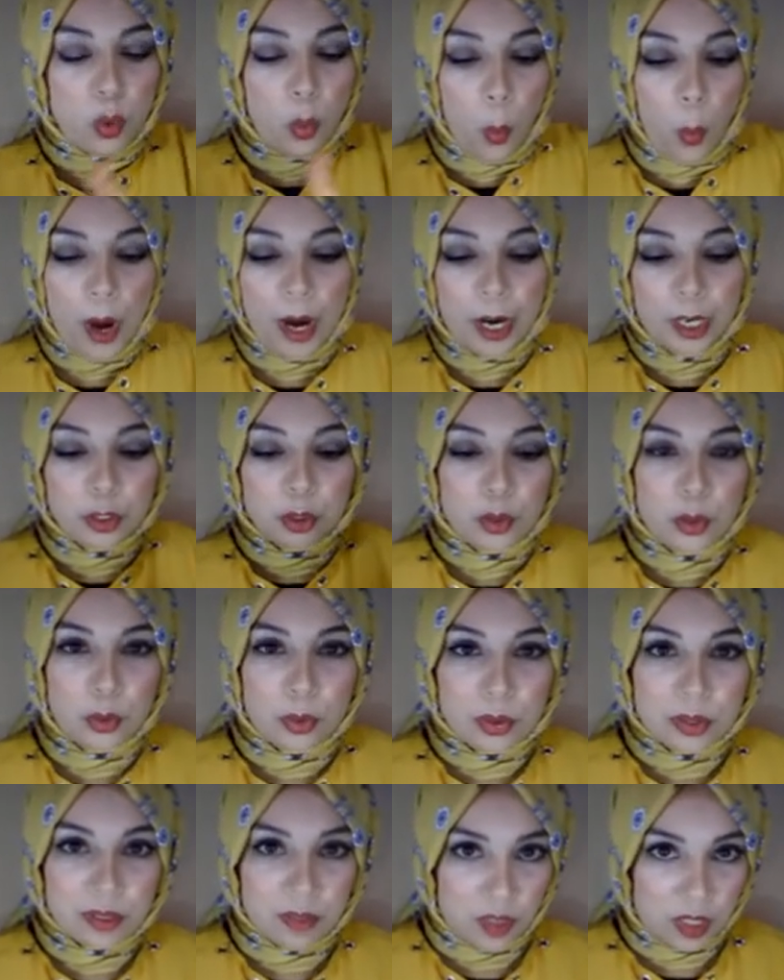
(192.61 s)
Where to
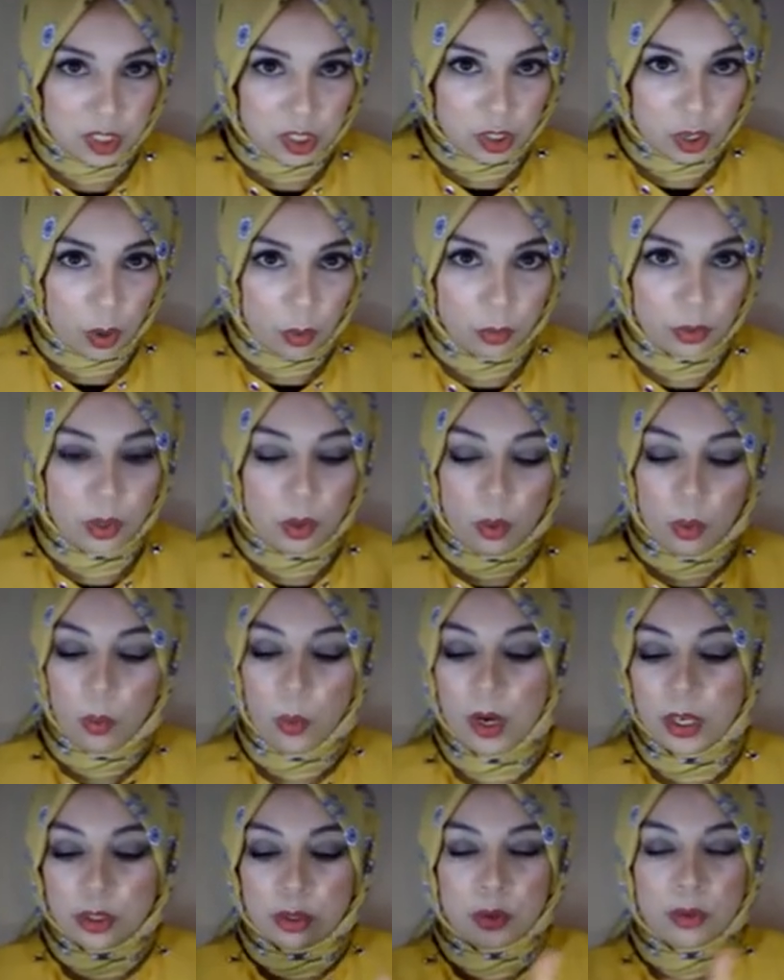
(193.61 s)
use this code,
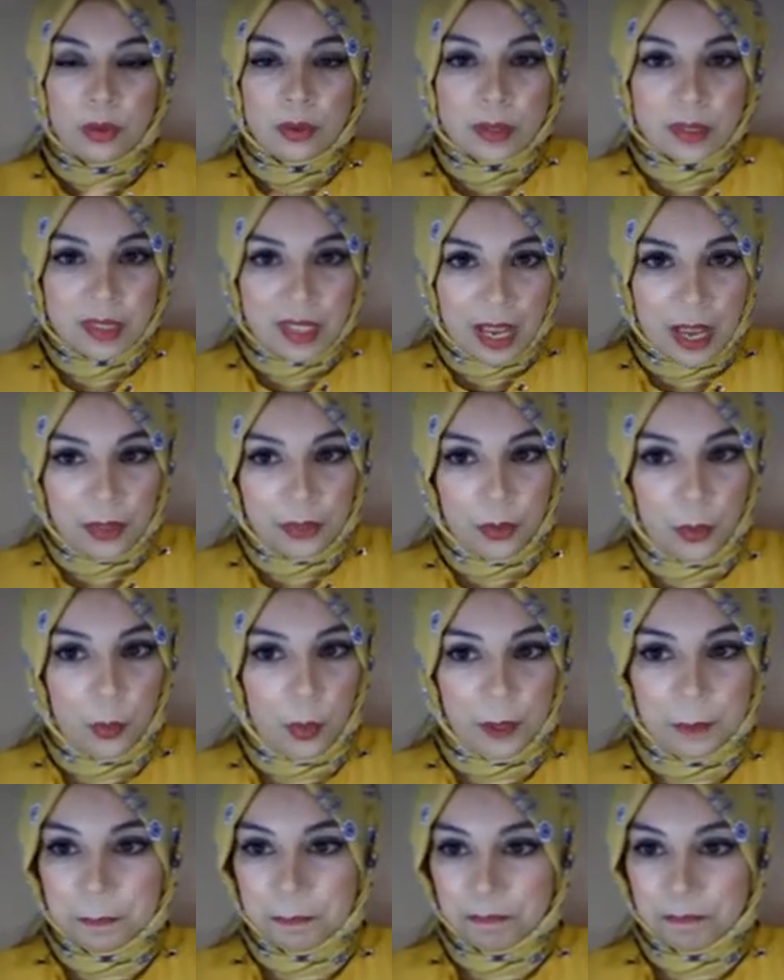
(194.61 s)
where to use the other one.